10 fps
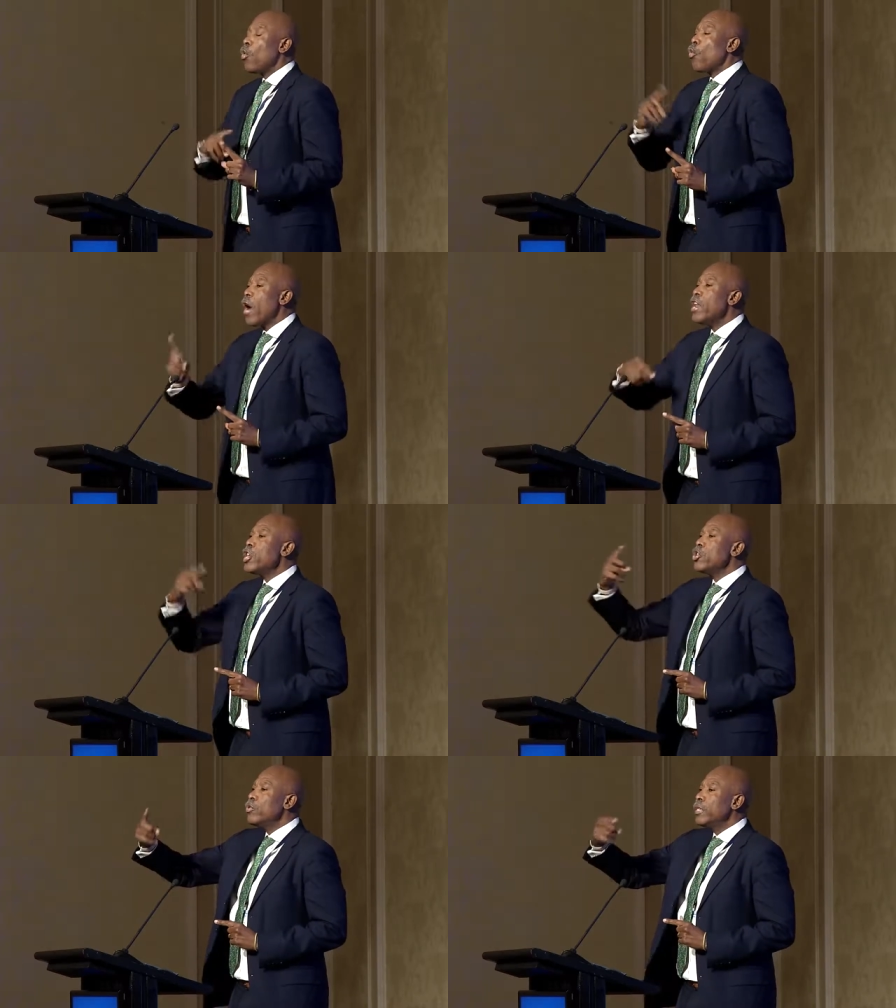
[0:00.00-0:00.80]
when
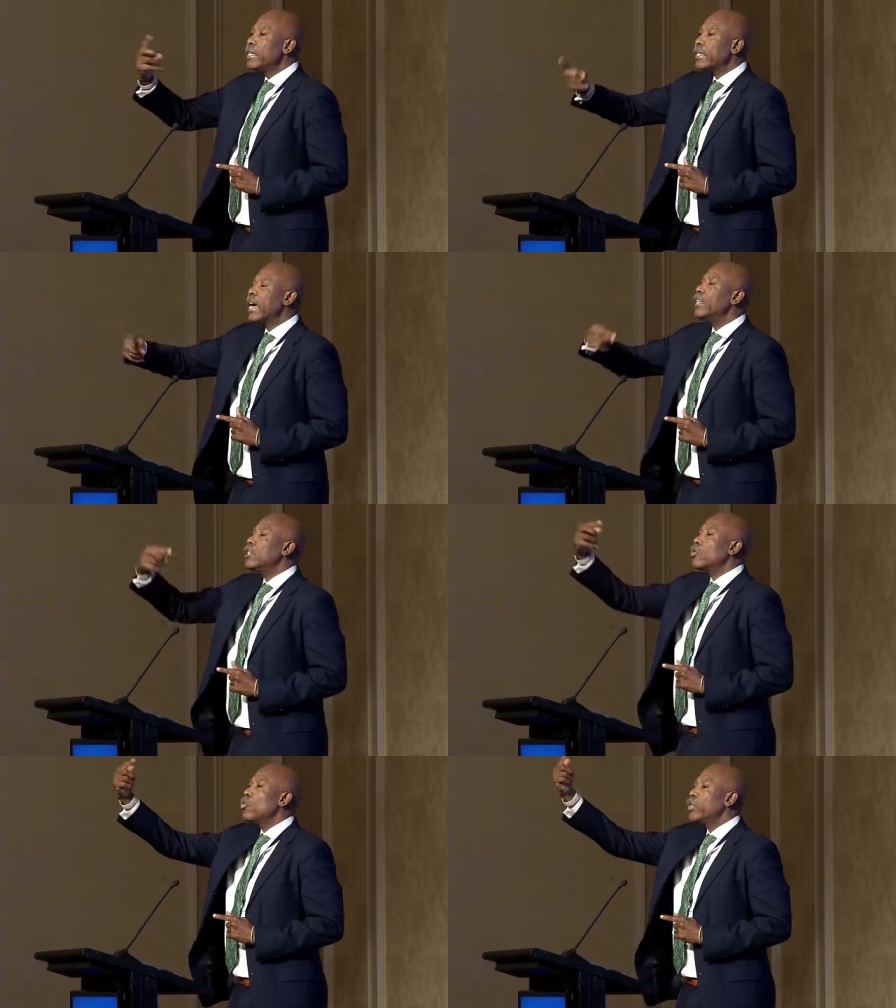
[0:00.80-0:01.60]
you
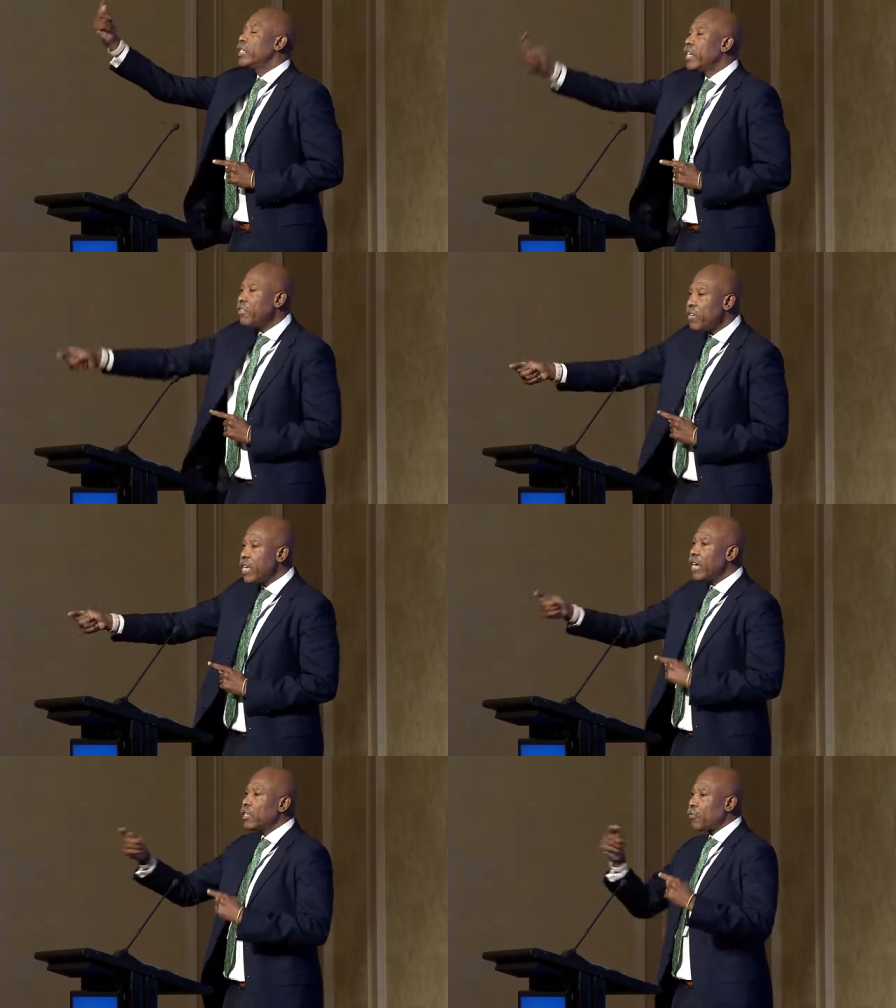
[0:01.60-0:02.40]
decide to
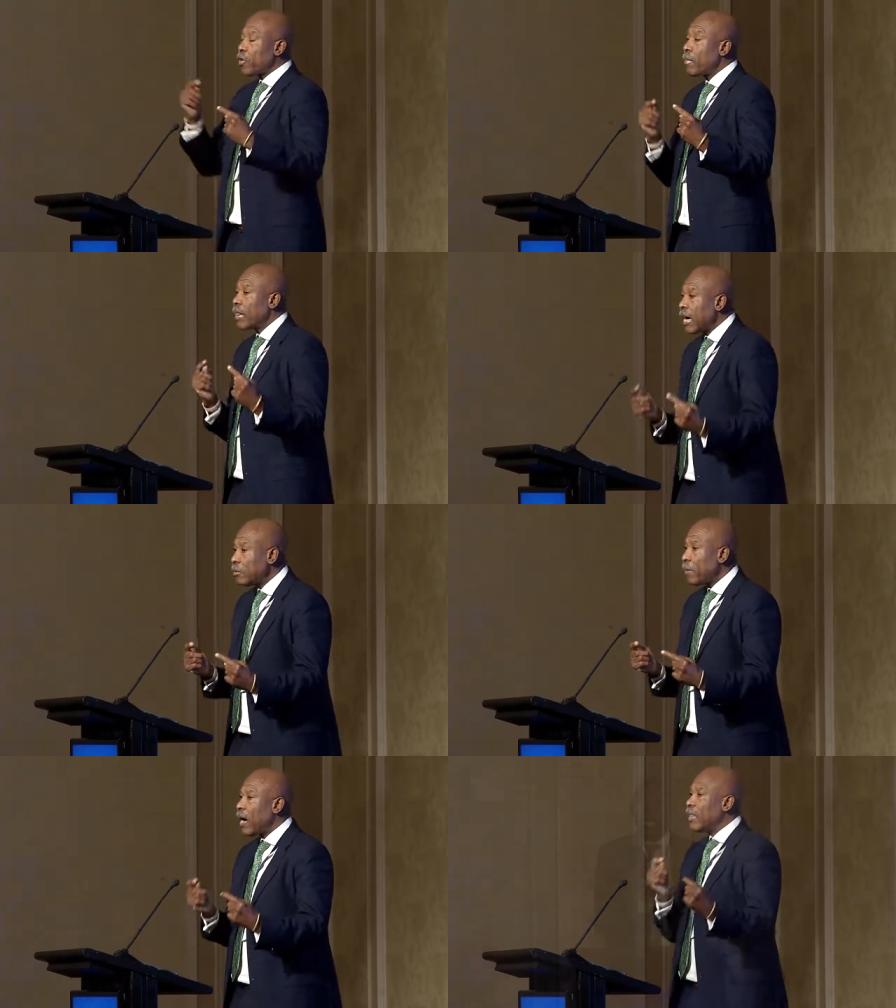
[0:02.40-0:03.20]
deviate from
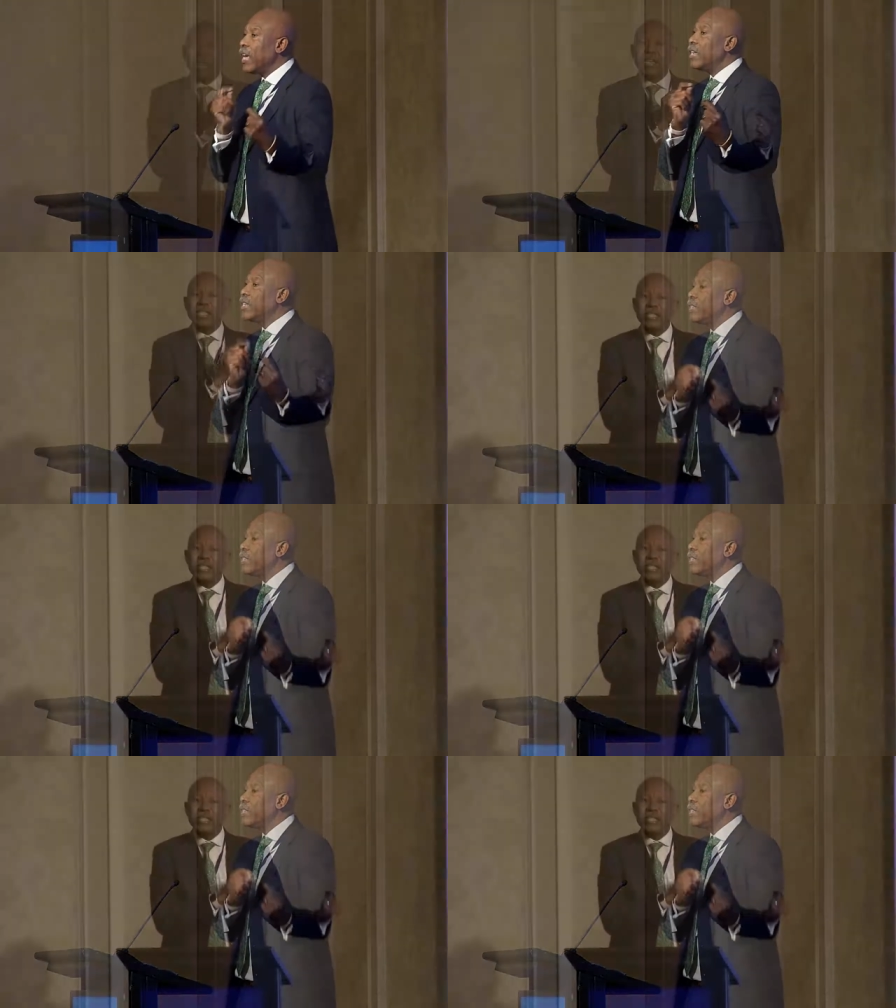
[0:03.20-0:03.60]
that path and